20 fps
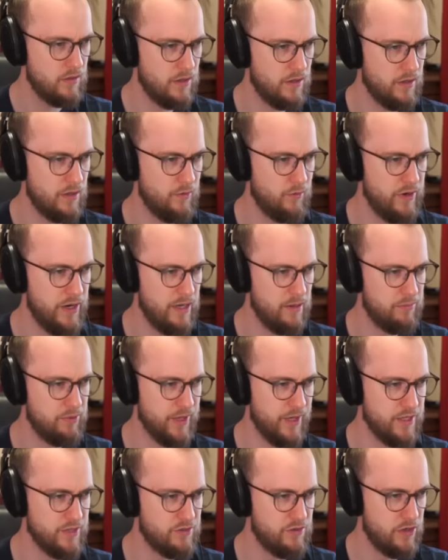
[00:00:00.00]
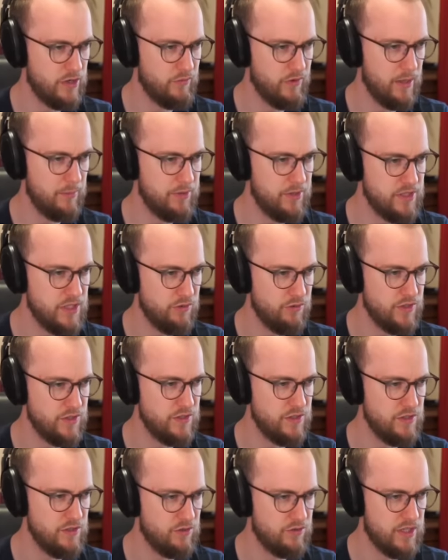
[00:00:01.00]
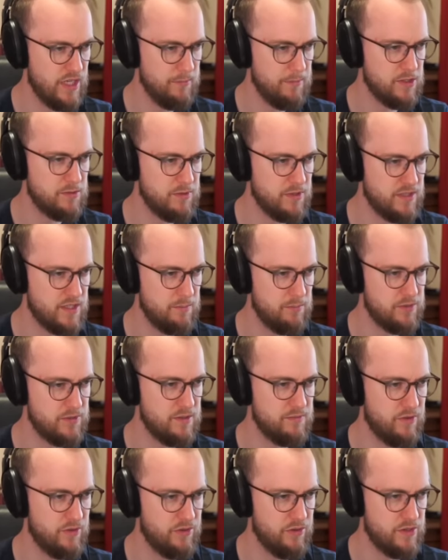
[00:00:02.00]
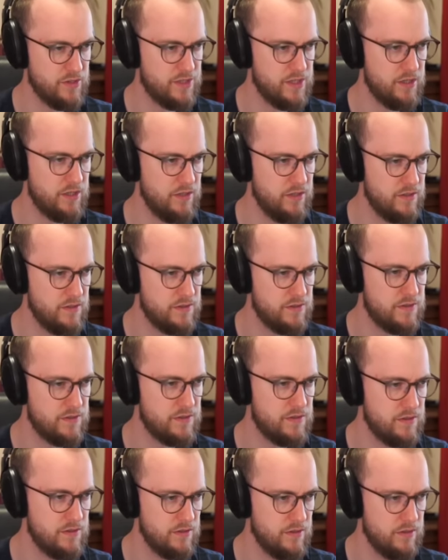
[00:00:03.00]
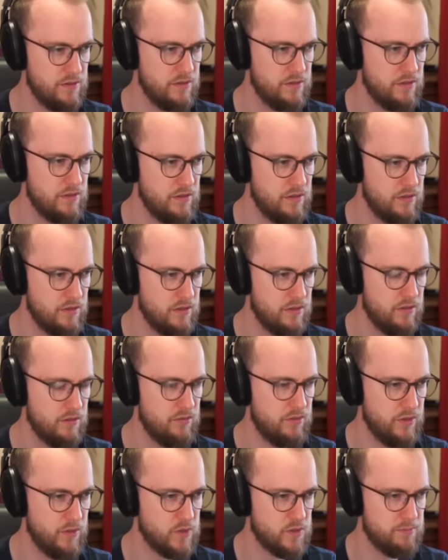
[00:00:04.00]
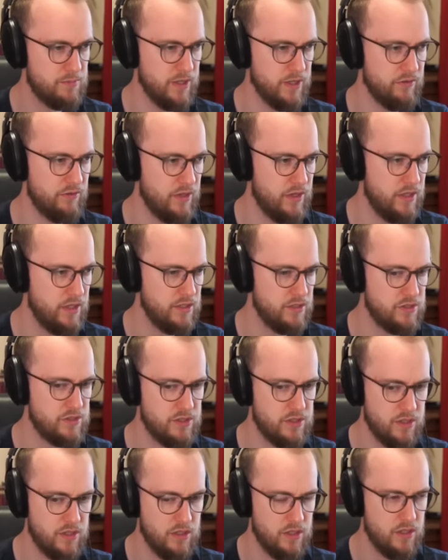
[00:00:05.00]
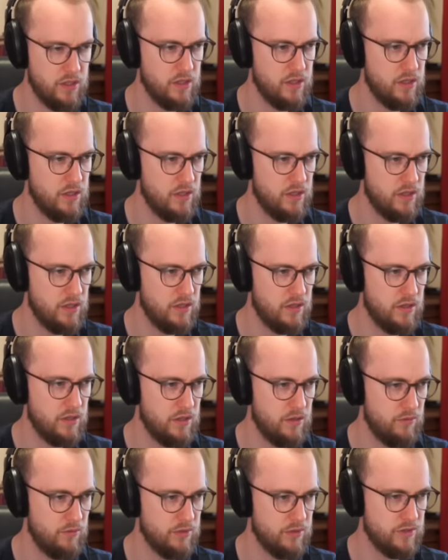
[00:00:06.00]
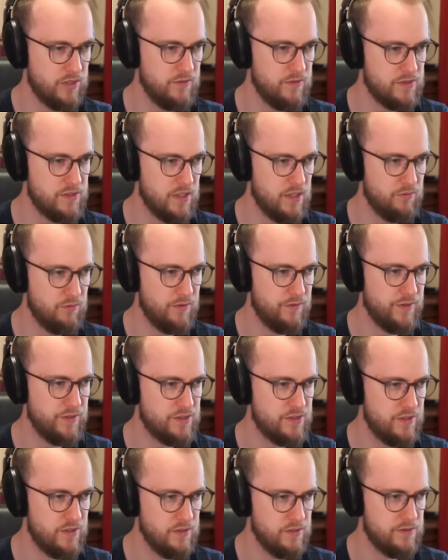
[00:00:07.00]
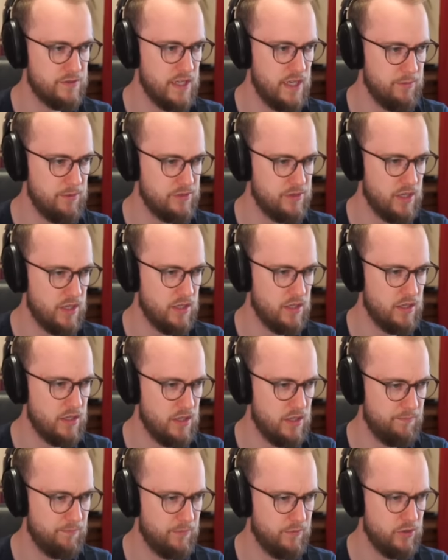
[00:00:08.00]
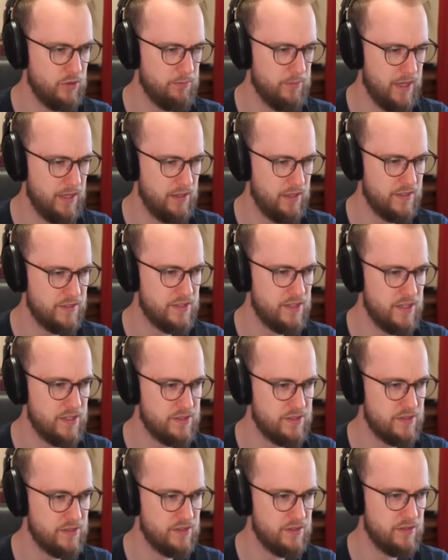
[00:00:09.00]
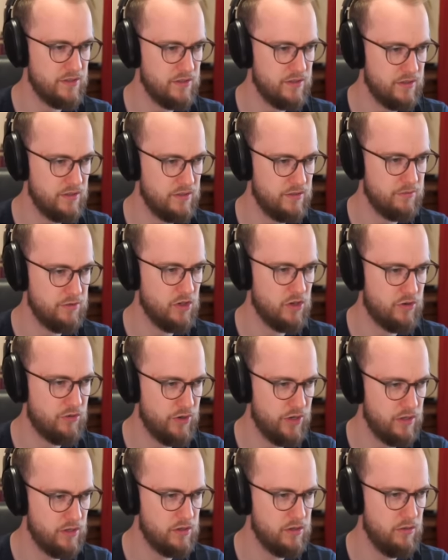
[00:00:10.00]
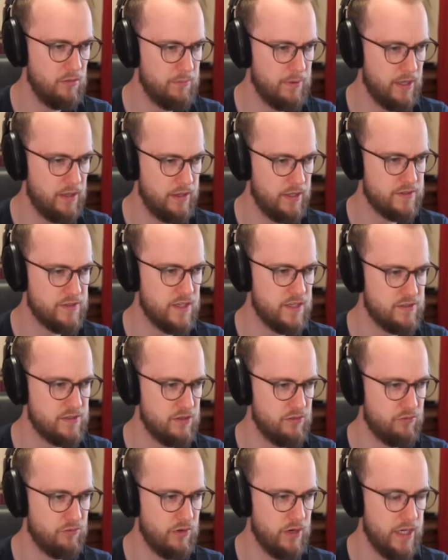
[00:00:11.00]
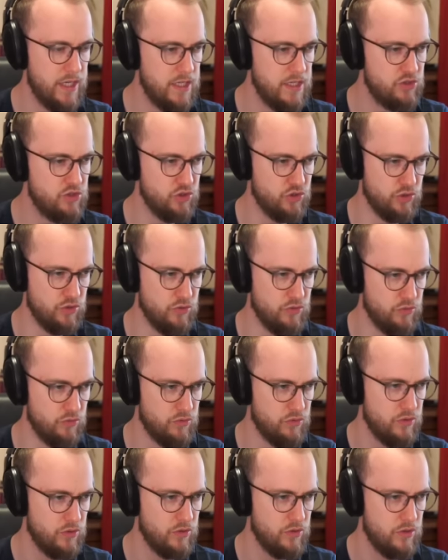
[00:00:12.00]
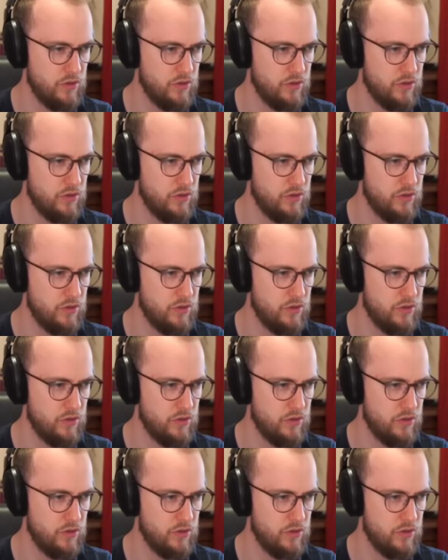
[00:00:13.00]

Rampage. Going on Rampage increases your damage by 10% for 30 seconds. Only used by Enraged. When you're devastated and Revenge deals damage, yeah. Your melee attacks... your critical melee attacks enrage you.